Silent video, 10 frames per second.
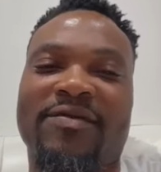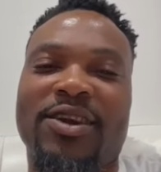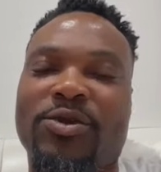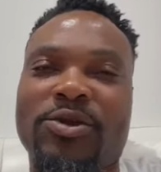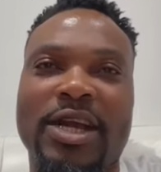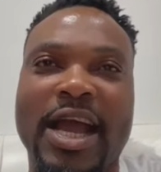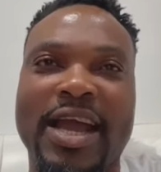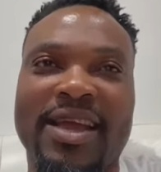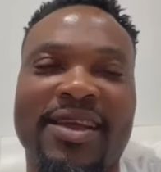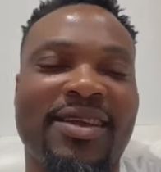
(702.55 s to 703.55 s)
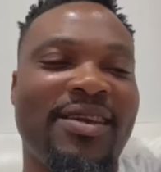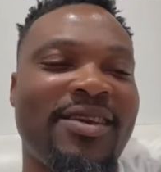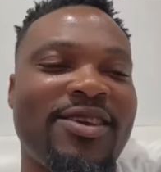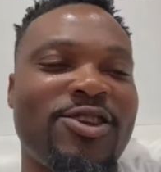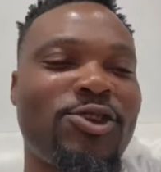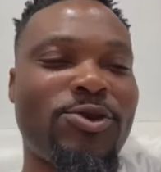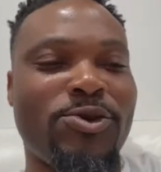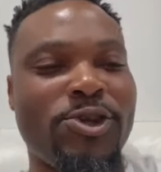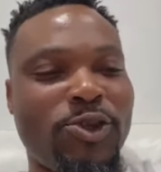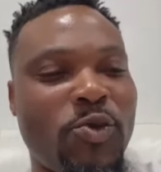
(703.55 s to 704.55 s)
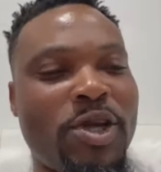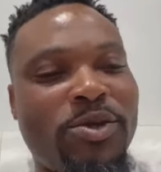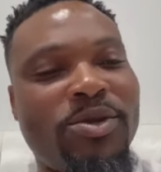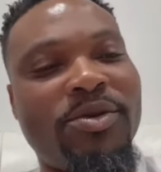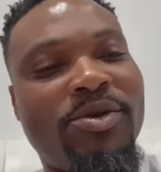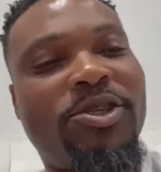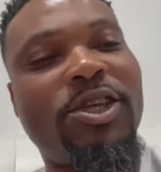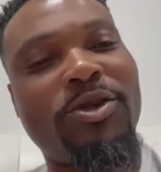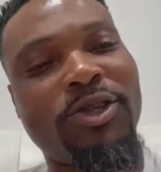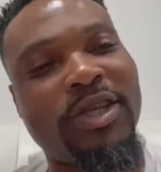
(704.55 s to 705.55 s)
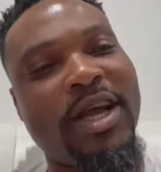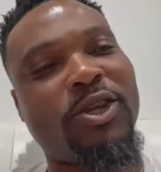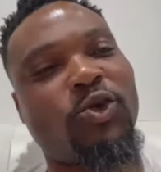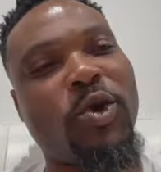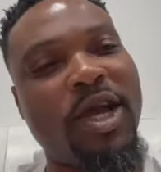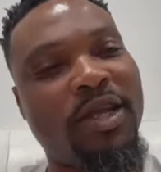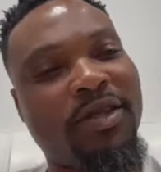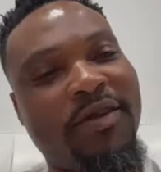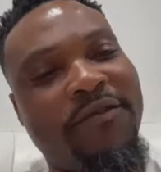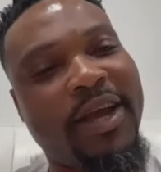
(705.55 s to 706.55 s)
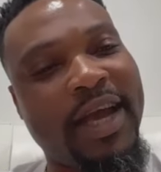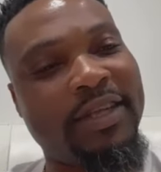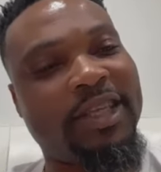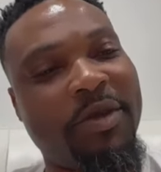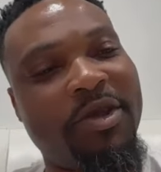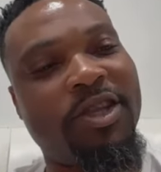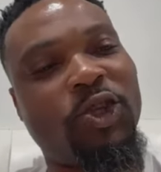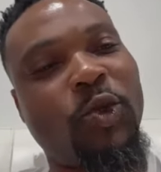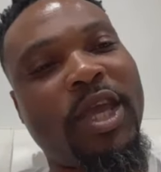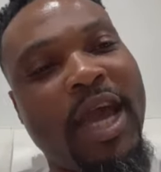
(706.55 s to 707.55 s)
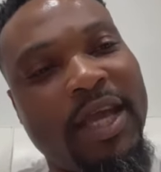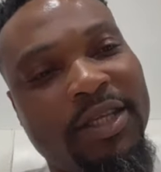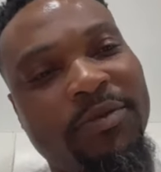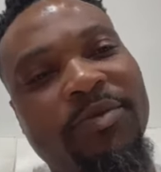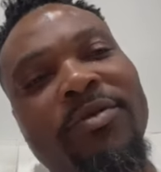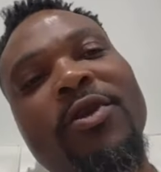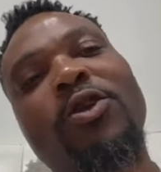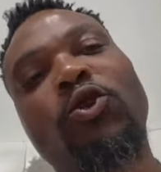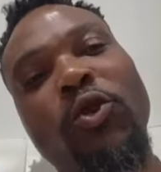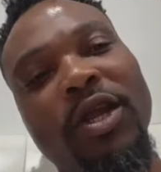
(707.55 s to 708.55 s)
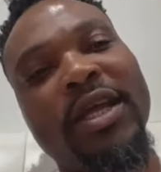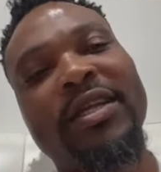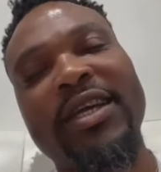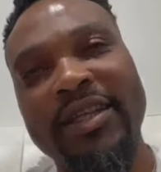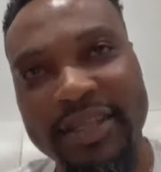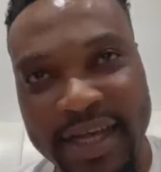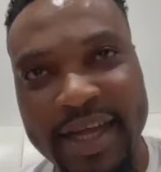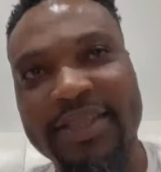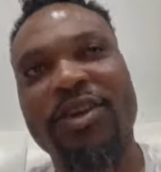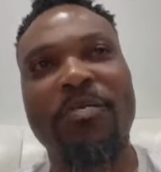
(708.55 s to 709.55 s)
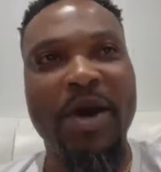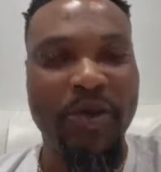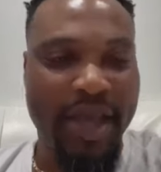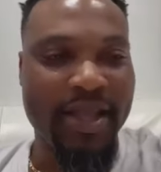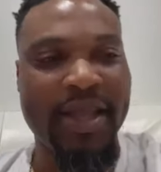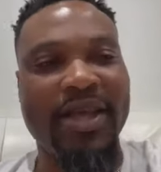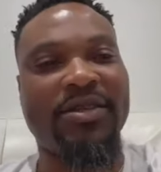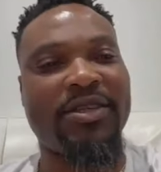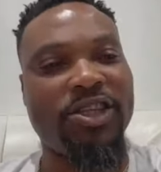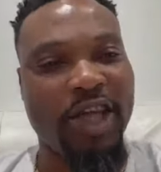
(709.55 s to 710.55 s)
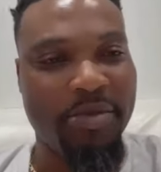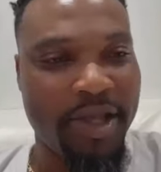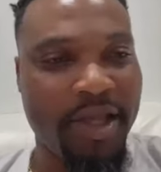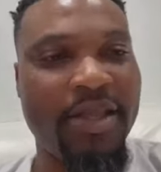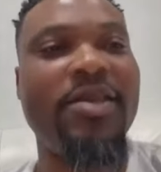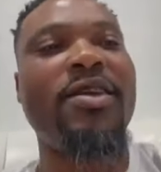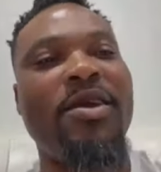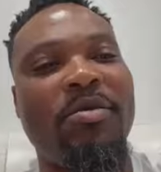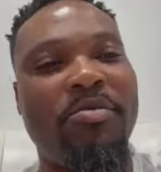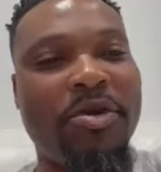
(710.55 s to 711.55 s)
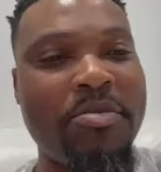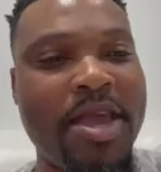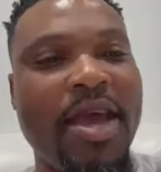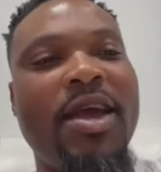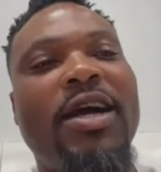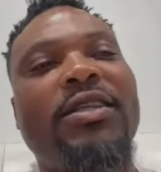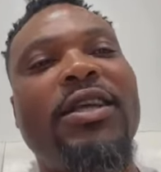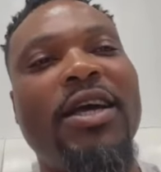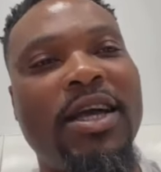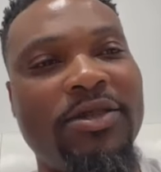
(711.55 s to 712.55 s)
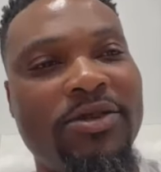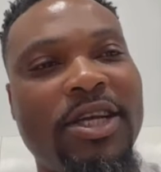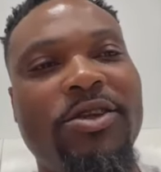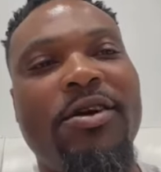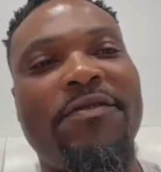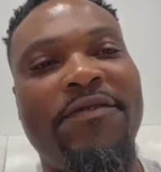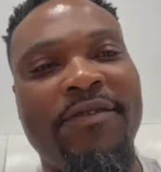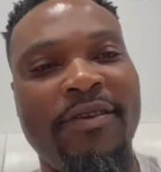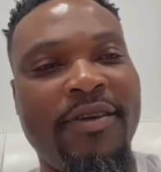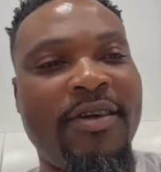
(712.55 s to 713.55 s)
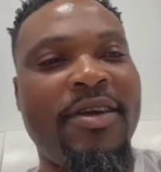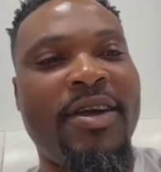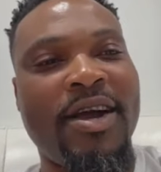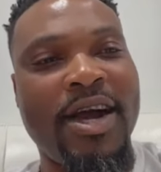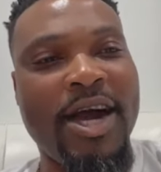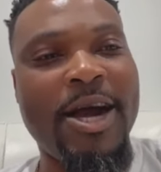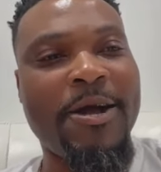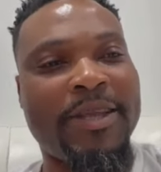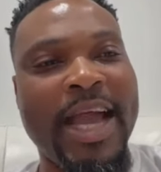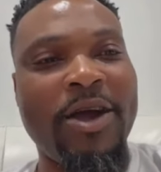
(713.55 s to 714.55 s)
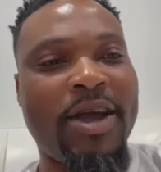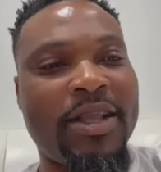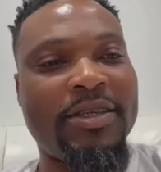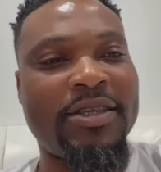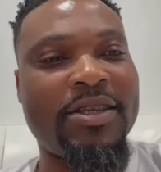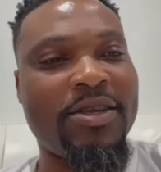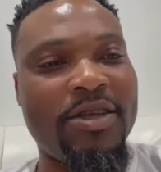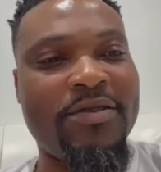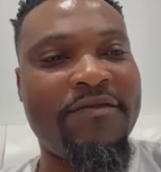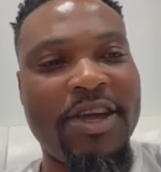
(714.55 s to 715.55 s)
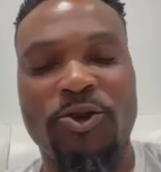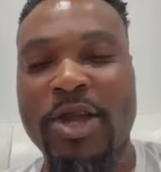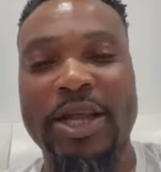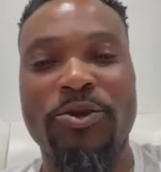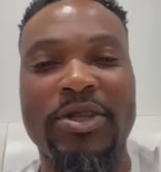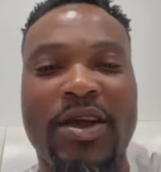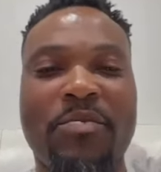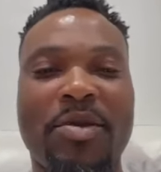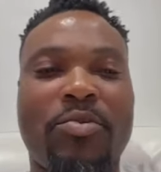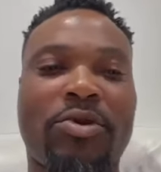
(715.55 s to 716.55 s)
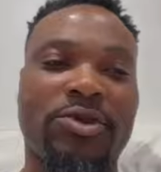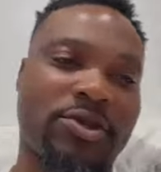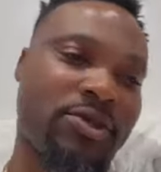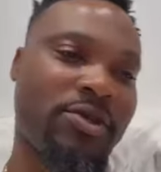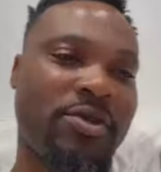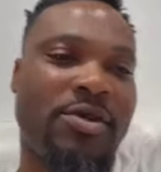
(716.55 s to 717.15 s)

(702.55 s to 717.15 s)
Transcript: very good guy. So he's the one hosting us there as well. Don't forget Germany this weekend. 29th, 30th, power weekend against Germany, Bremen and uh, Dusseldorf. Uh, the guy organizing the event, you guys know in our big bros,